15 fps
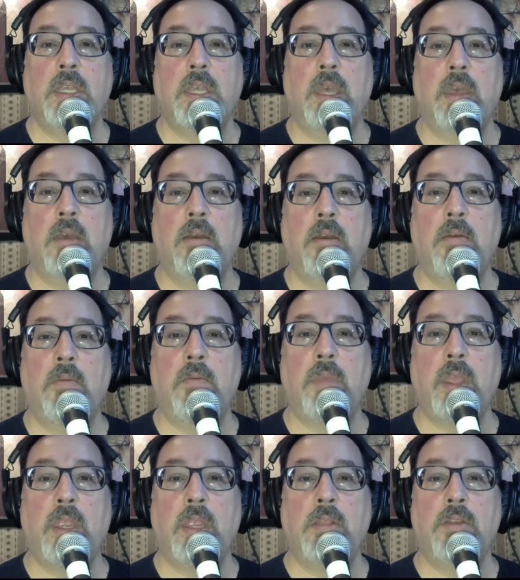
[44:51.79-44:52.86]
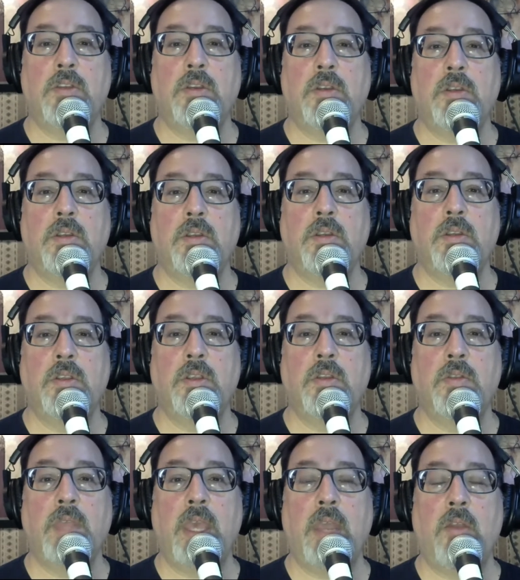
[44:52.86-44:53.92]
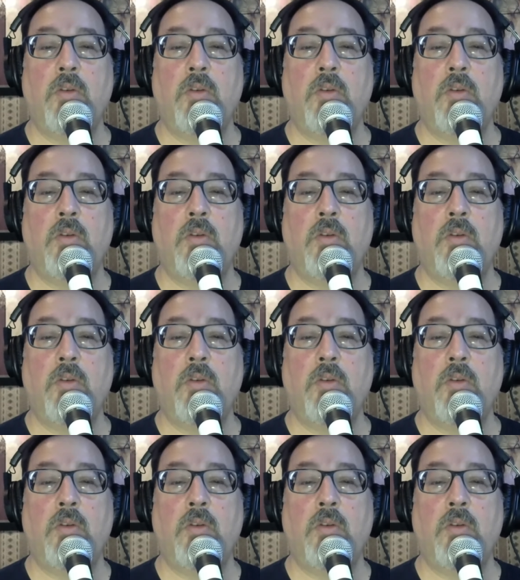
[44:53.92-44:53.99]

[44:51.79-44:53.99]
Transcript: in the church, you can do that,